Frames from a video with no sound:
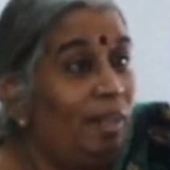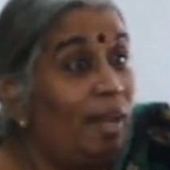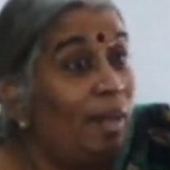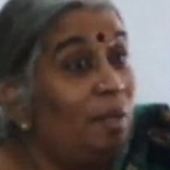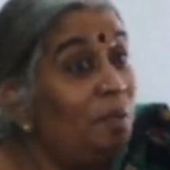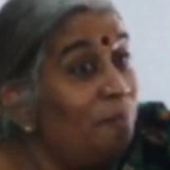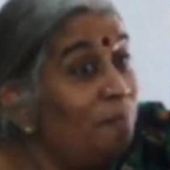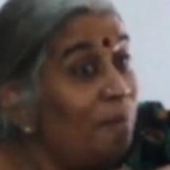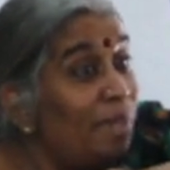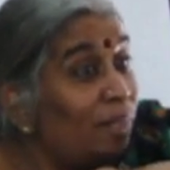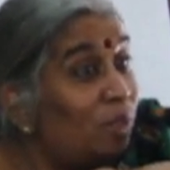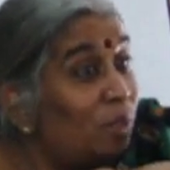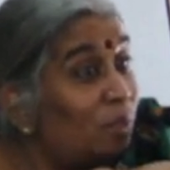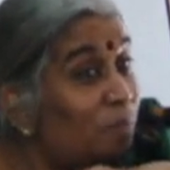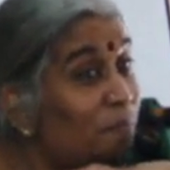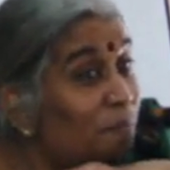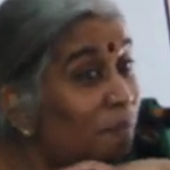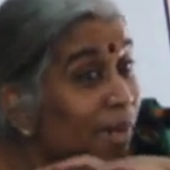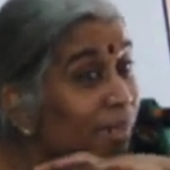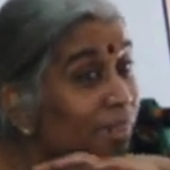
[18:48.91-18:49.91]
And to make
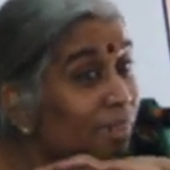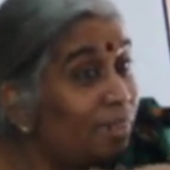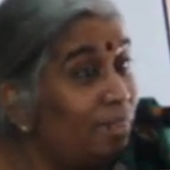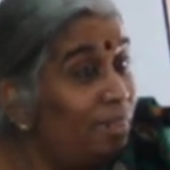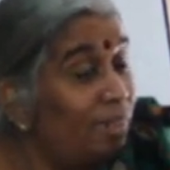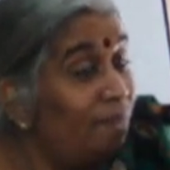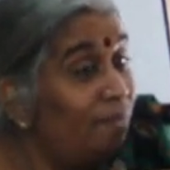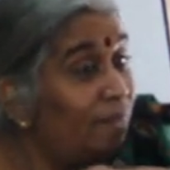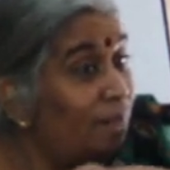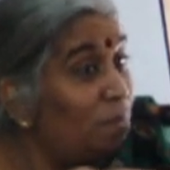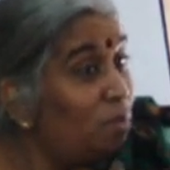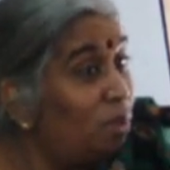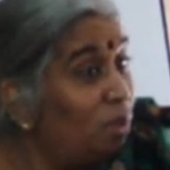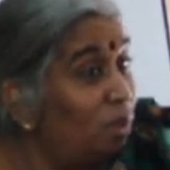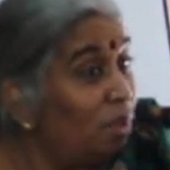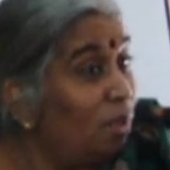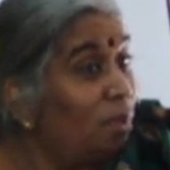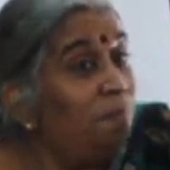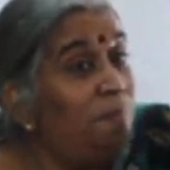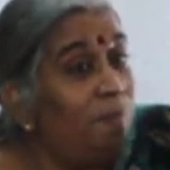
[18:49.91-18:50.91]
matters even
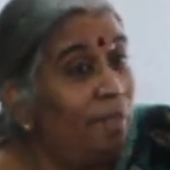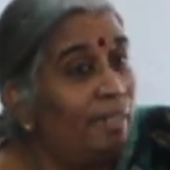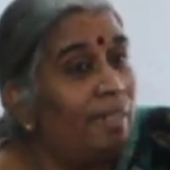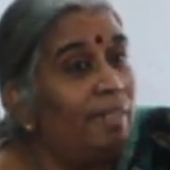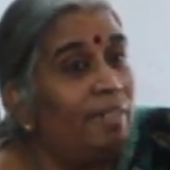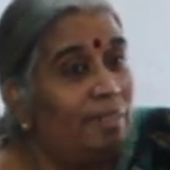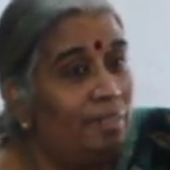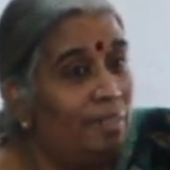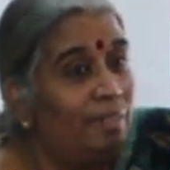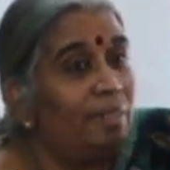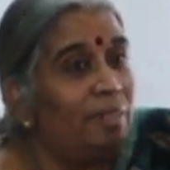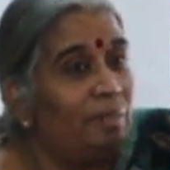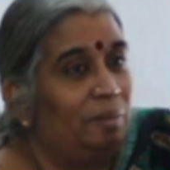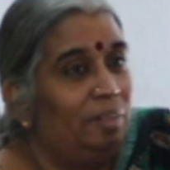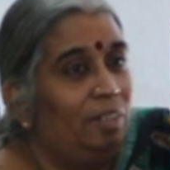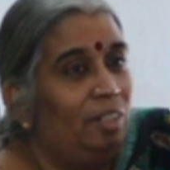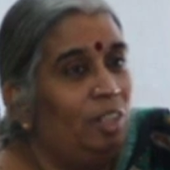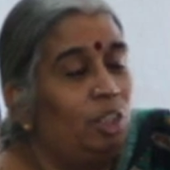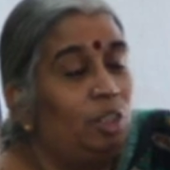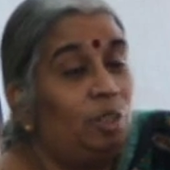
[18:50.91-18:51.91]
more complicated,
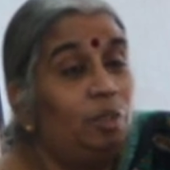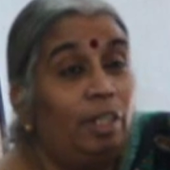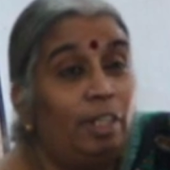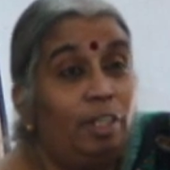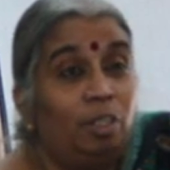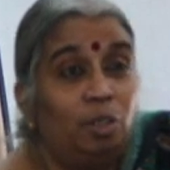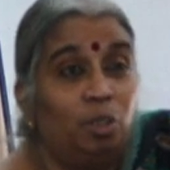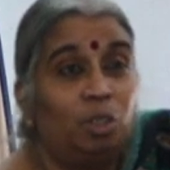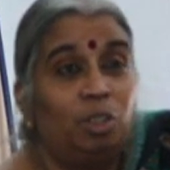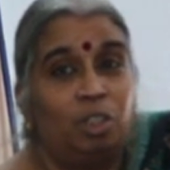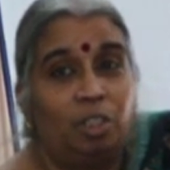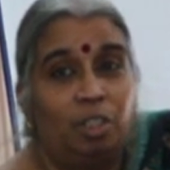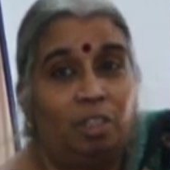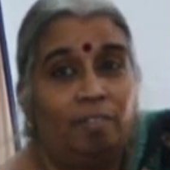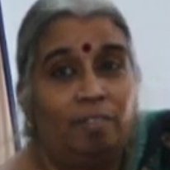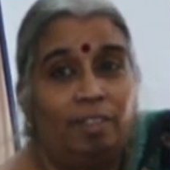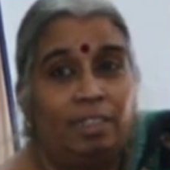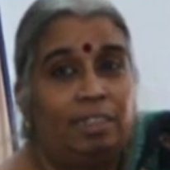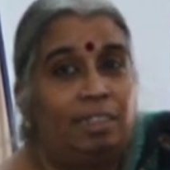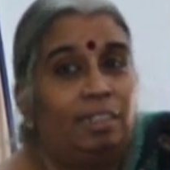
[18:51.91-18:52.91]
today those
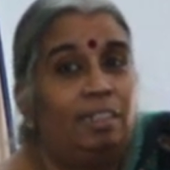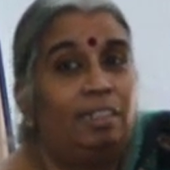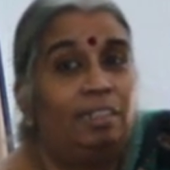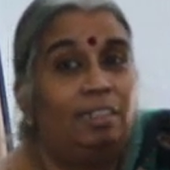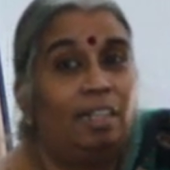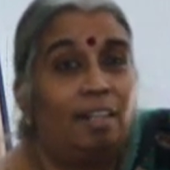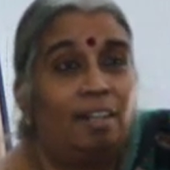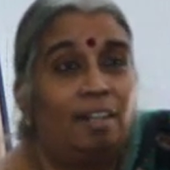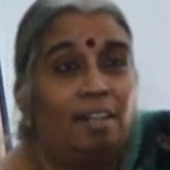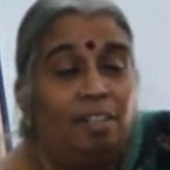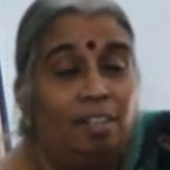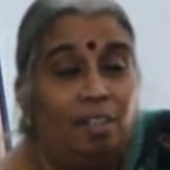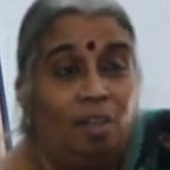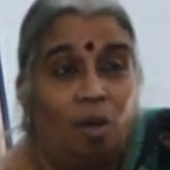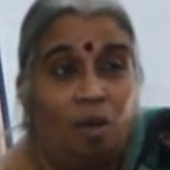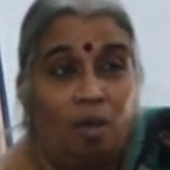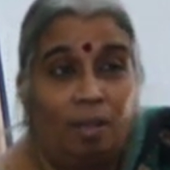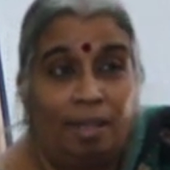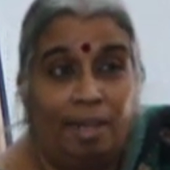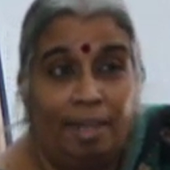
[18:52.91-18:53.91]
universities are
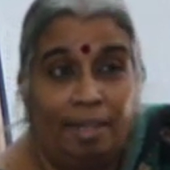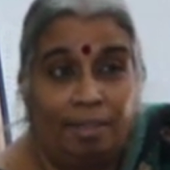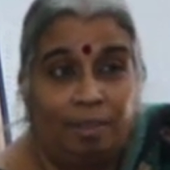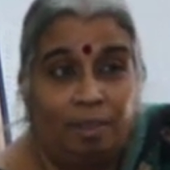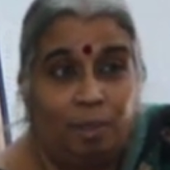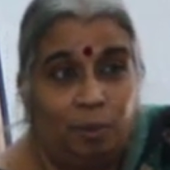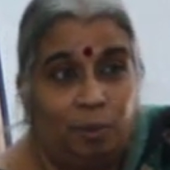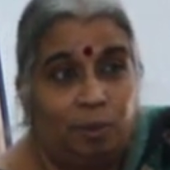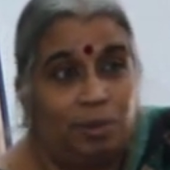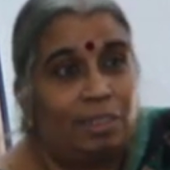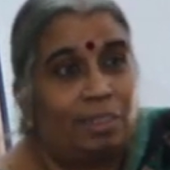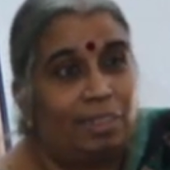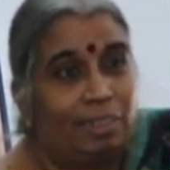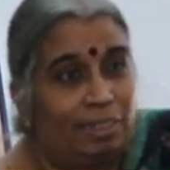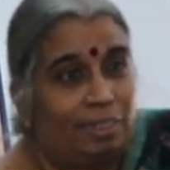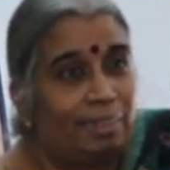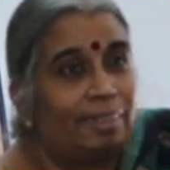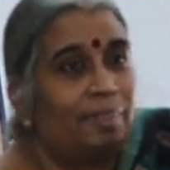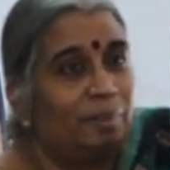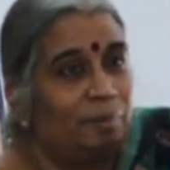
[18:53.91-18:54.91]
running online
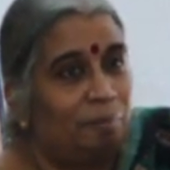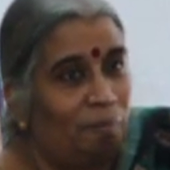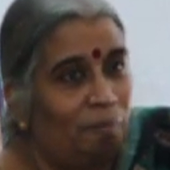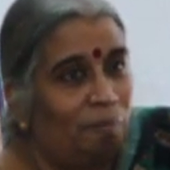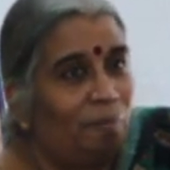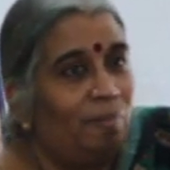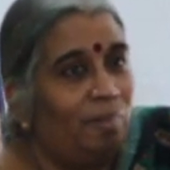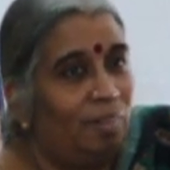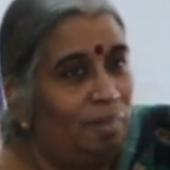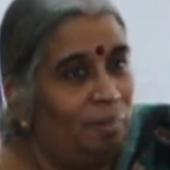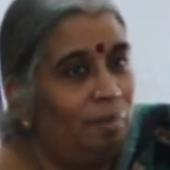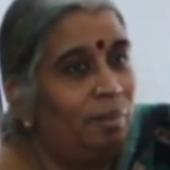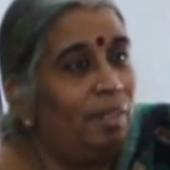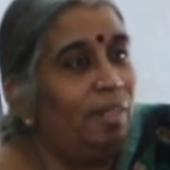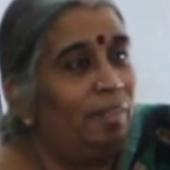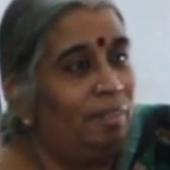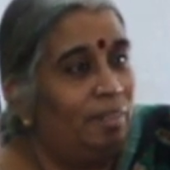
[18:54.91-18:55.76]
courses. Okay?